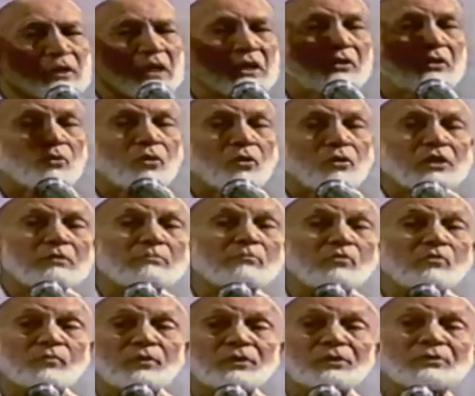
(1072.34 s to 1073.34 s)
you can knock
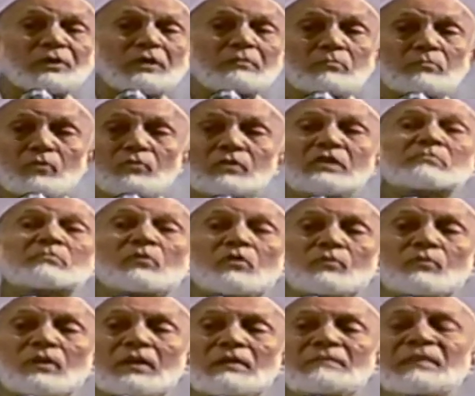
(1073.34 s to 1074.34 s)
him over, you can bowl him
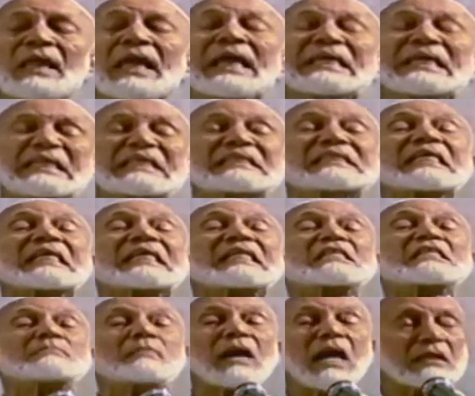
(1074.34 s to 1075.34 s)
over, and he's a
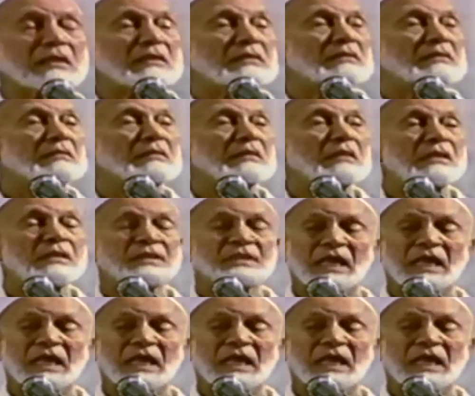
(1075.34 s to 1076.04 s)
ready market.